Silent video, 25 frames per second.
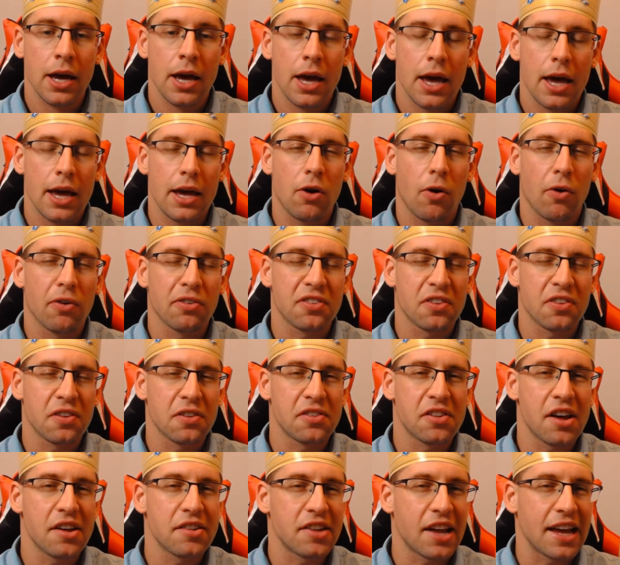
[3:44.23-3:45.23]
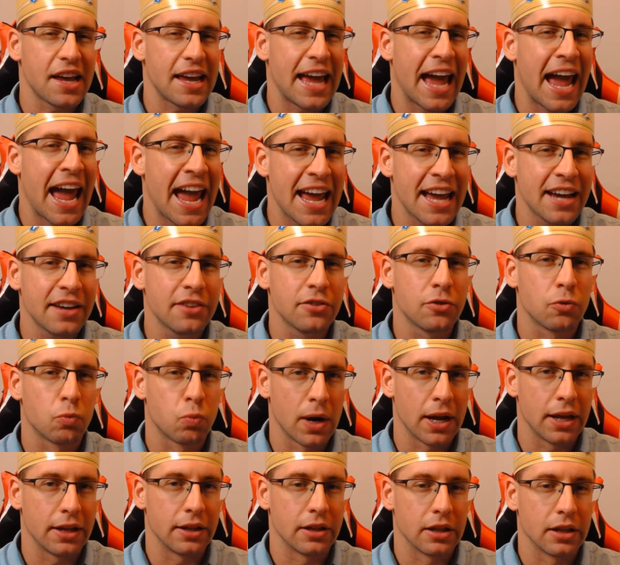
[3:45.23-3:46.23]
It also says a
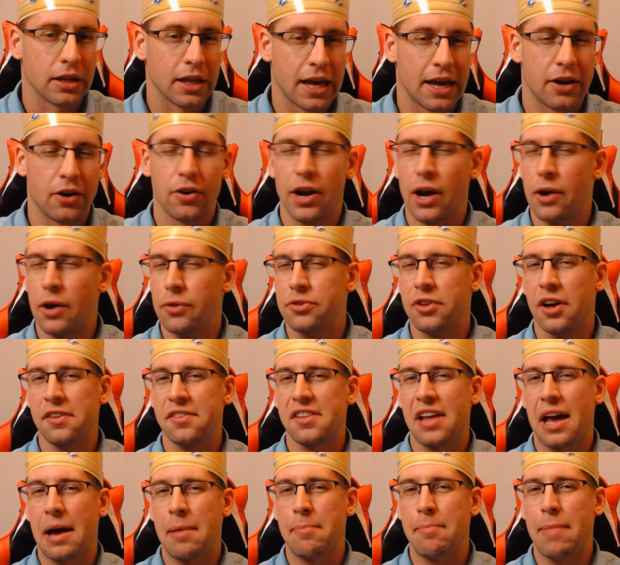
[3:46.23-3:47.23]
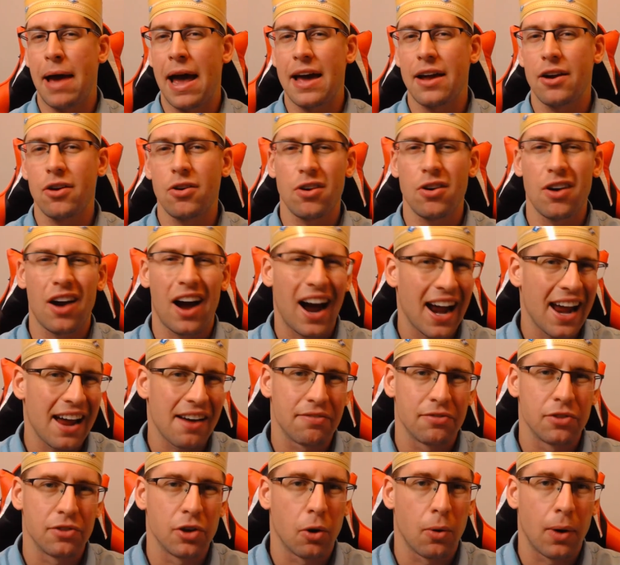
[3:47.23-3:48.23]
handwritten letter. Now, does that matter? I
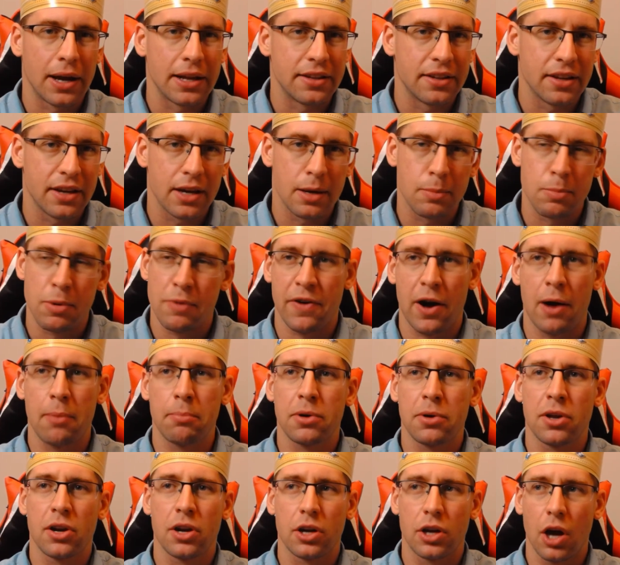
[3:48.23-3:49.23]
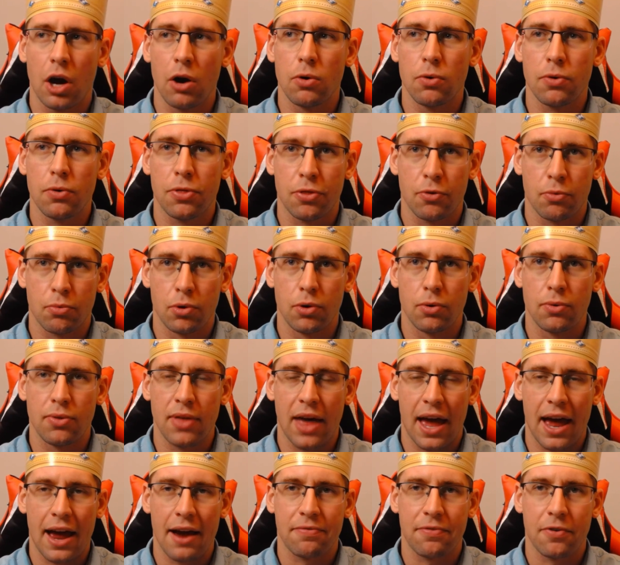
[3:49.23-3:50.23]
have no idea, but if I'm going to go through
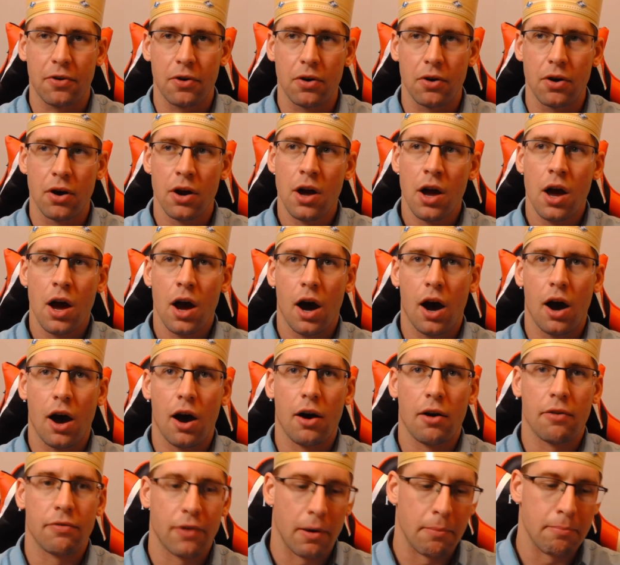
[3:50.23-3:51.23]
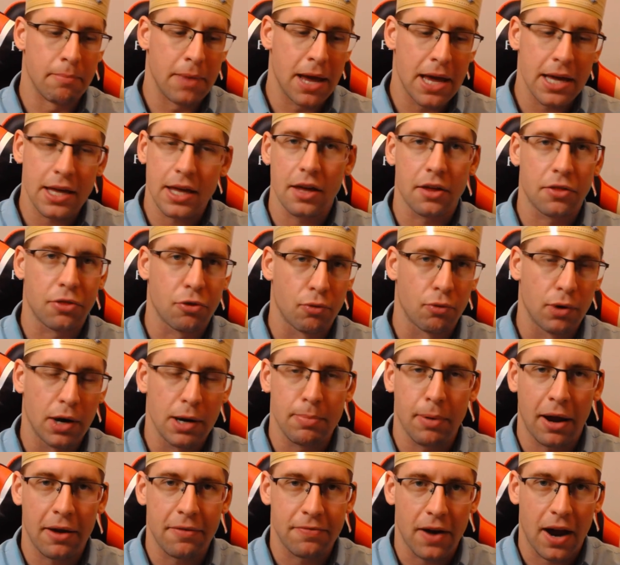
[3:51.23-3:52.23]
the effort of making
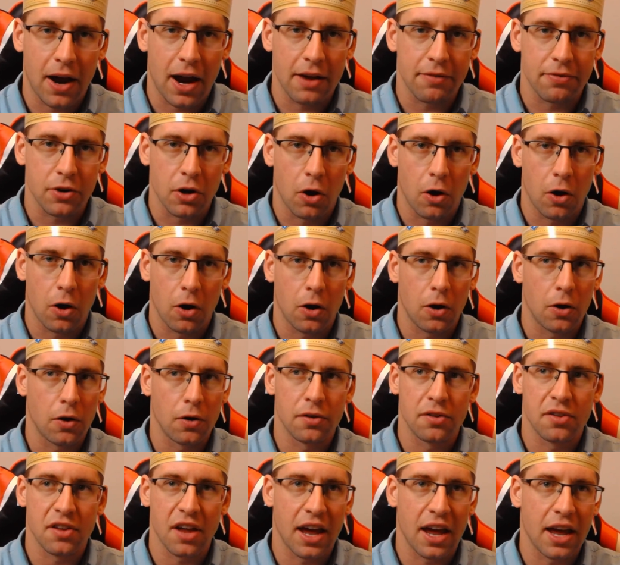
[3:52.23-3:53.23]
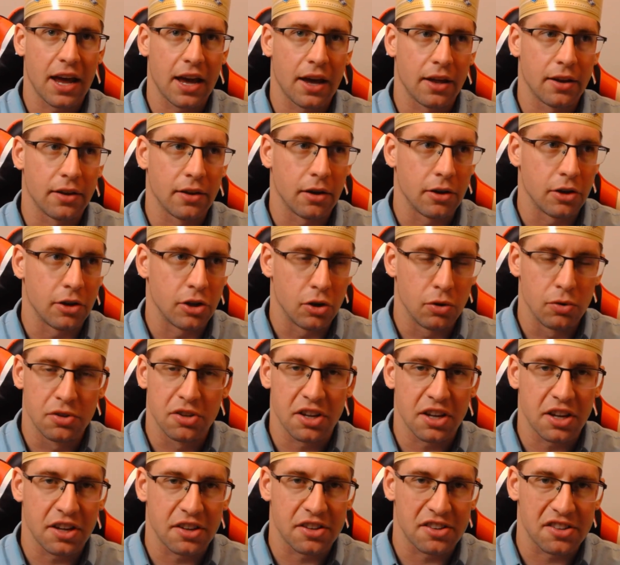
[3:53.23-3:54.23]
3x5 cards and
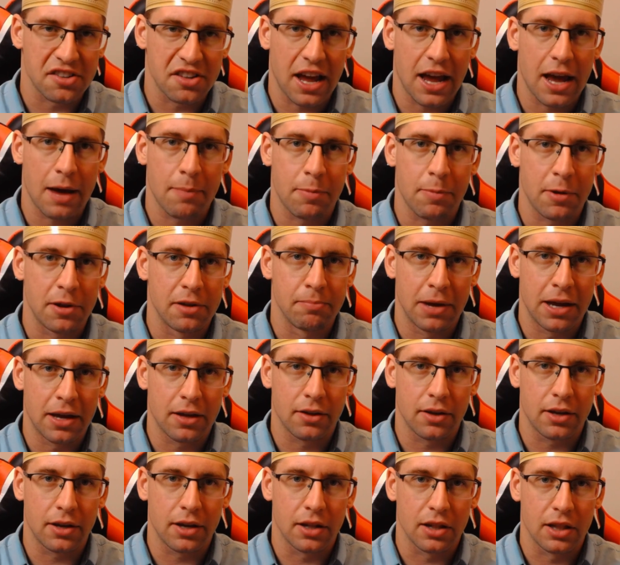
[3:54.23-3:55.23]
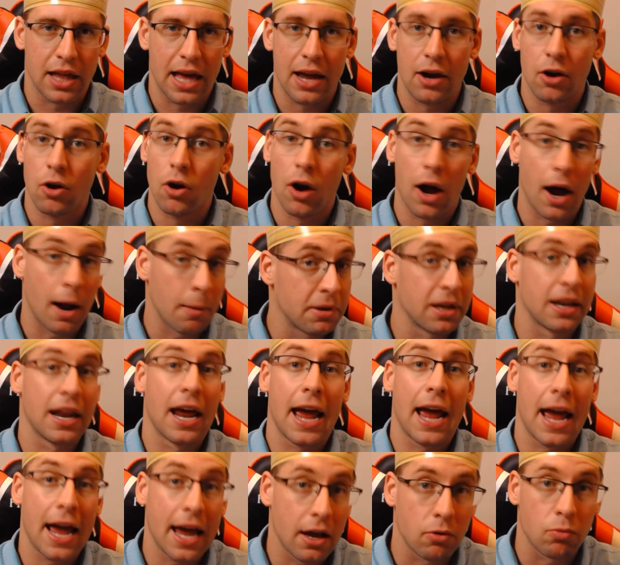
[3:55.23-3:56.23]
using a stamp and mailing a letter, I'm going to
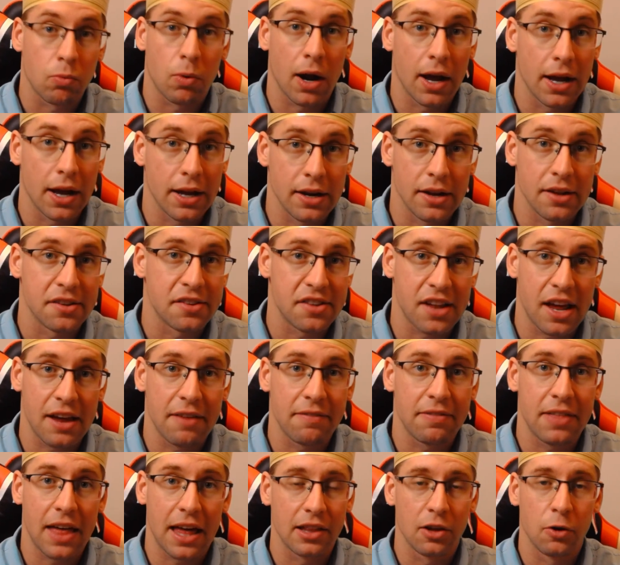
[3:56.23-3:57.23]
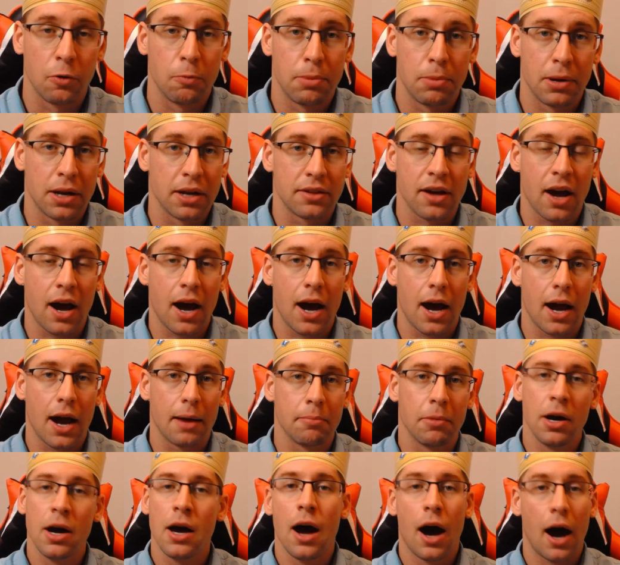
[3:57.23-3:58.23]
handwrite it, save that little bit of
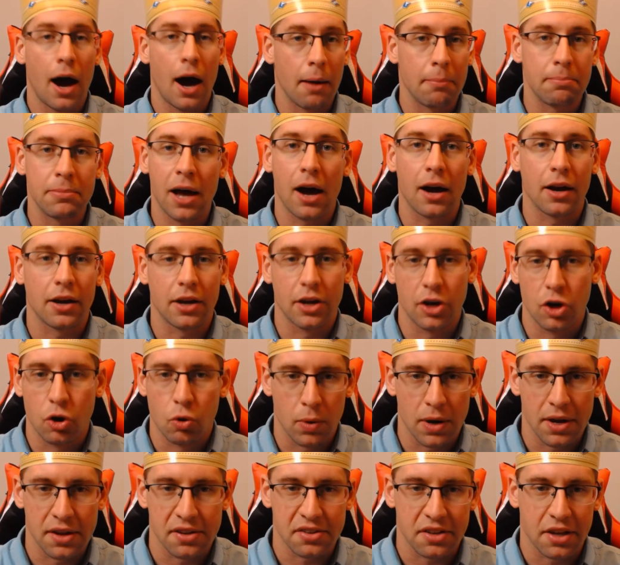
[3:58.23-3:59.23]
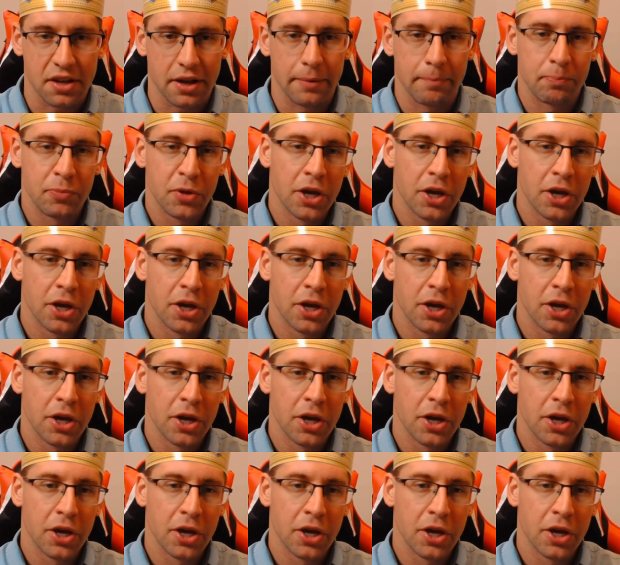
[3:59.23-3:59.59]
time. I'm not going to risk it.